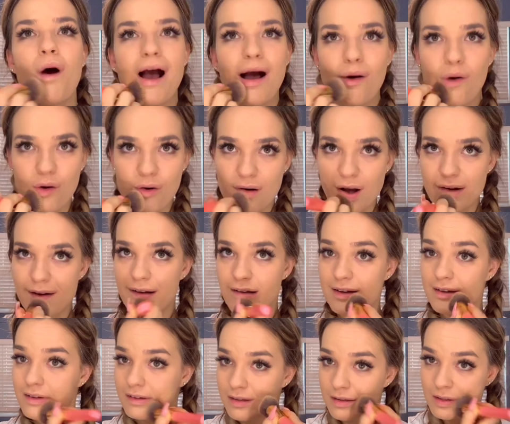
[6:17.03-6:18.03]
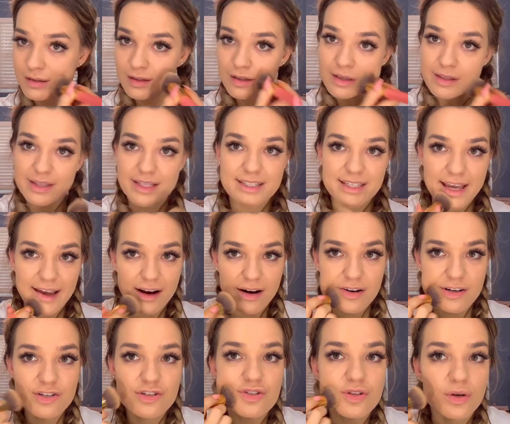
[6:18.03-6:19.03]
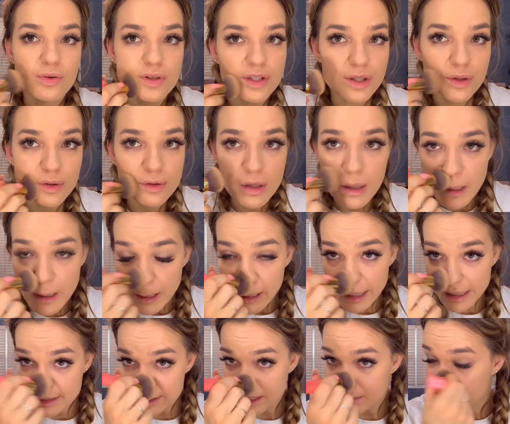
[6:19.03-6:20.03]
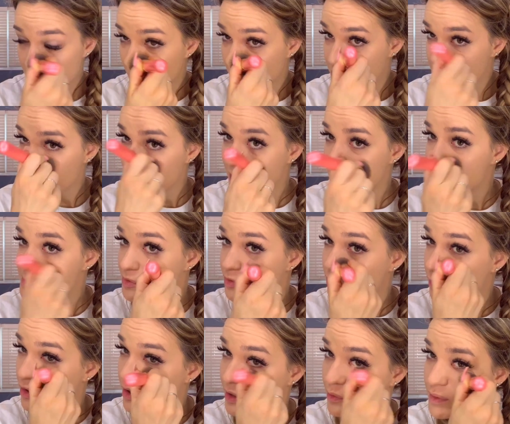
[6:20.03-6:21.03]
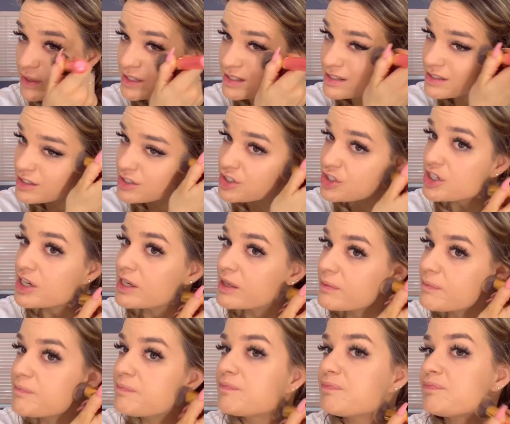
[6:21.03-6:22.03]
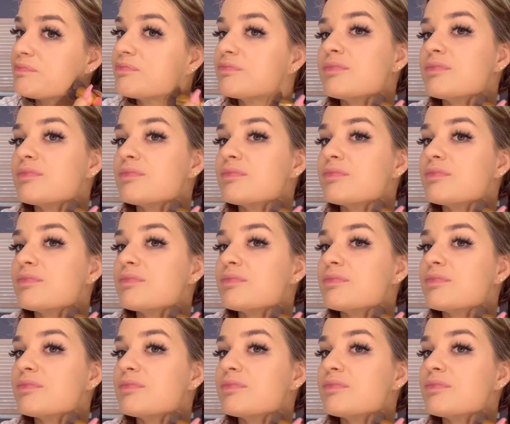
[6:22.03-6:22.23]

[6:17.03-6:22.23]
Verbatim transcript: wow. This hair is so cute. I did boxer braids before I went to the gym.